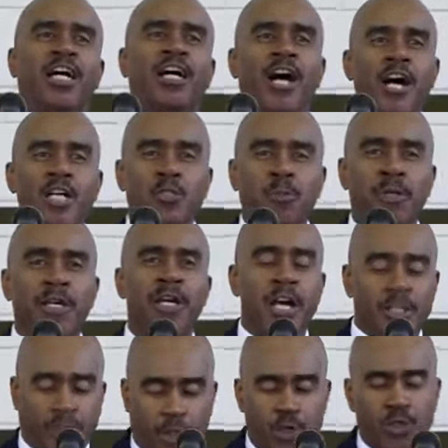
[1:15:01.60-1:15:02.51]
her husband.
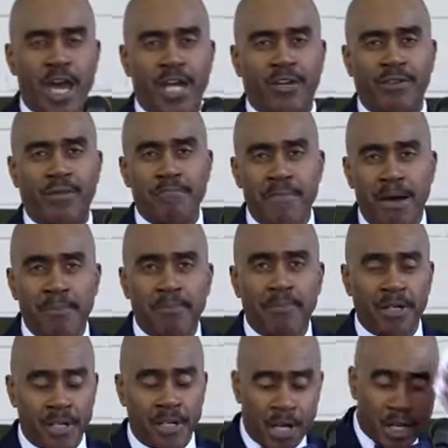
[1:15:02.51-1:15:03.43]
So you got to
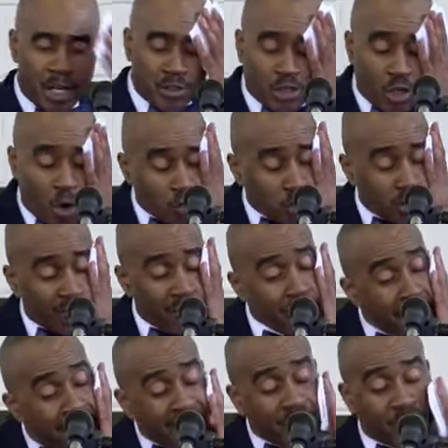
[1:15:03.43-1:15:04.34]
remember,
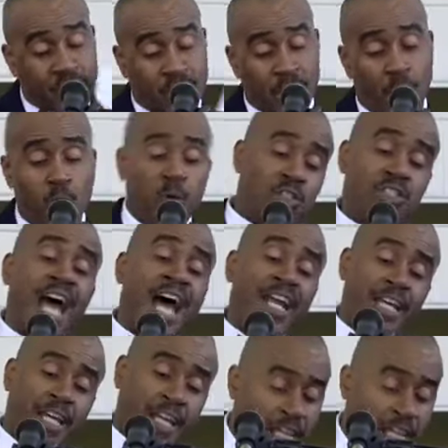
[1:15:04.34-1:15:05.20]
Joseph's master was not a